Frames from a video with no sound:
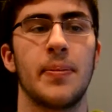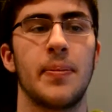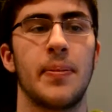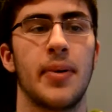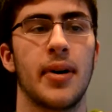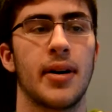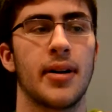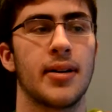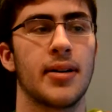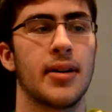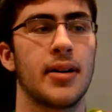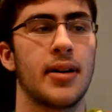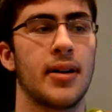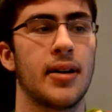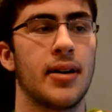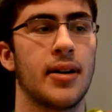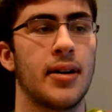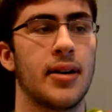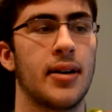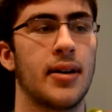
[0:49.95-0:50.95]

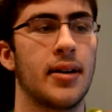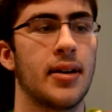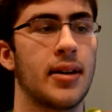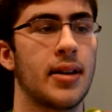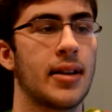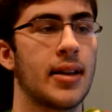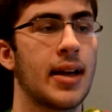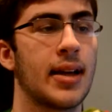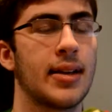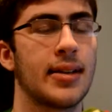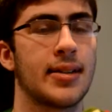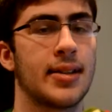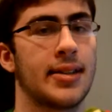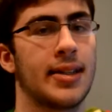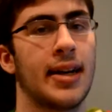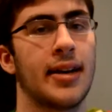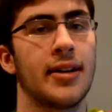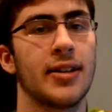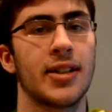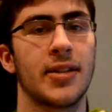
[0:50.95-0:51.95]
but that is a
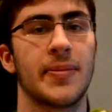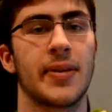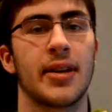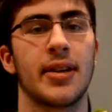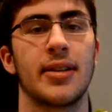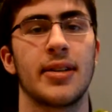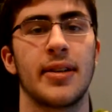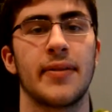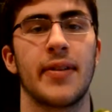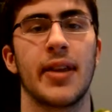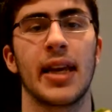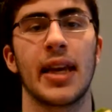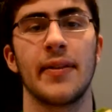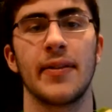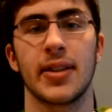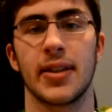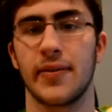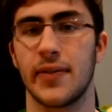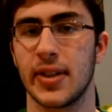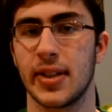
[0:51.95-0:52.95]
challenge because if they give
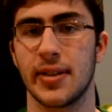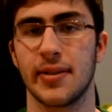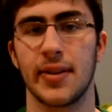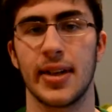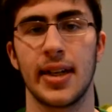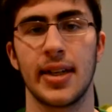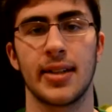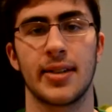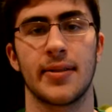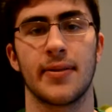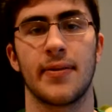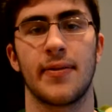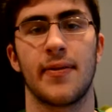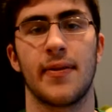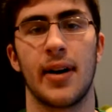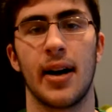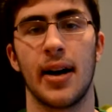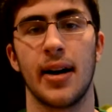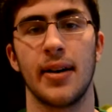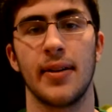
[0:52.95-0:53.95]
us a vision radius of
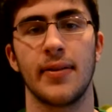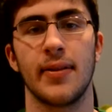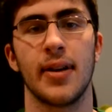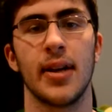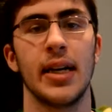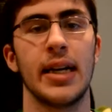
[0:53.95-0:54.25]
5,